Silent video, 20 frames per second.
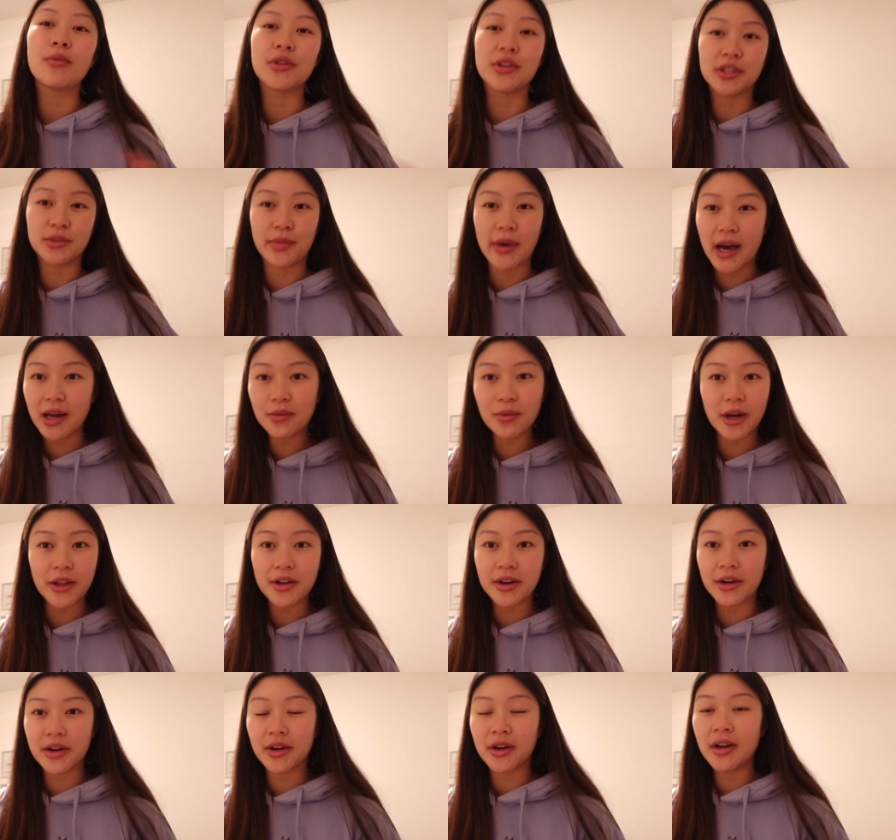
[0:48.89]
When there's bad
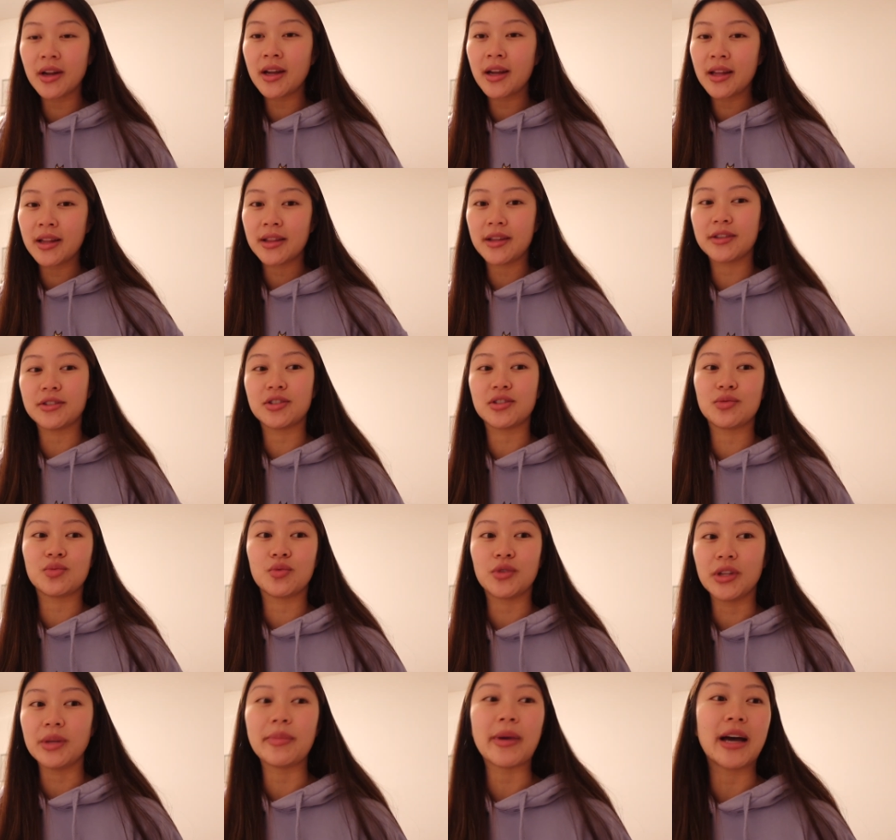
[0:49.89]
weather, there's just
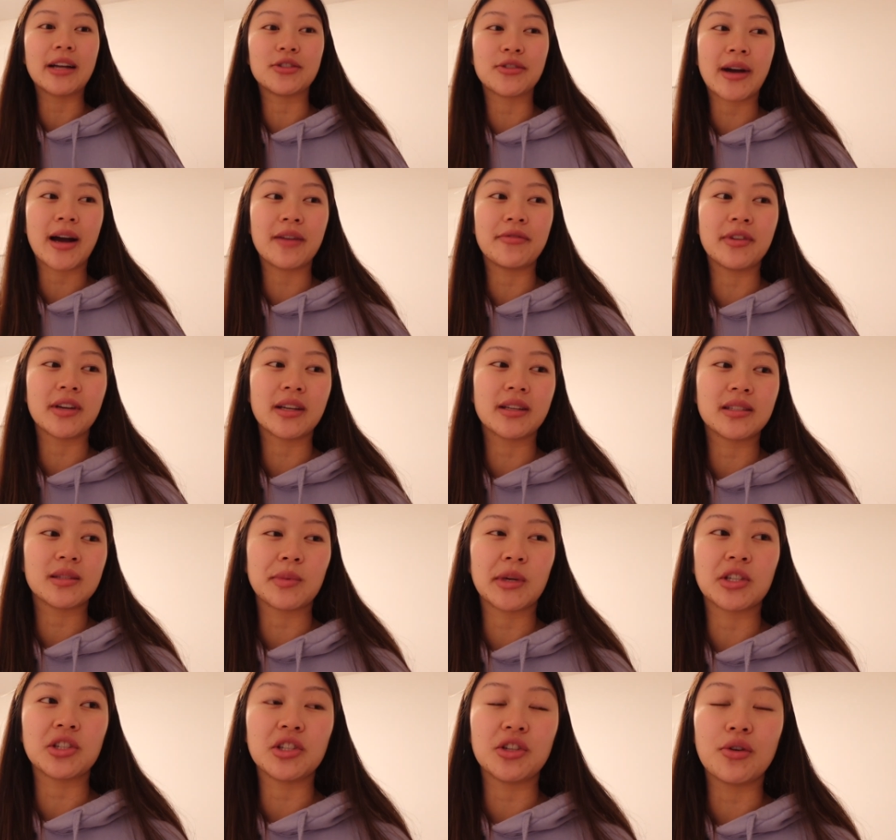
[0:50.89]
really bad traffic,
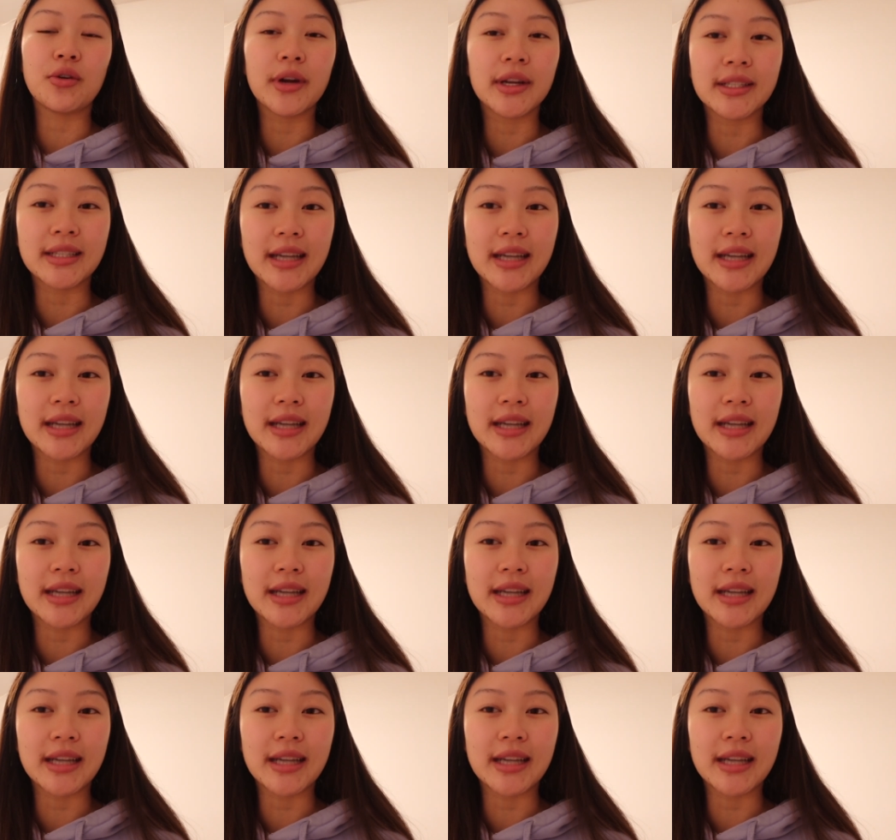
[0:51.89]
especially going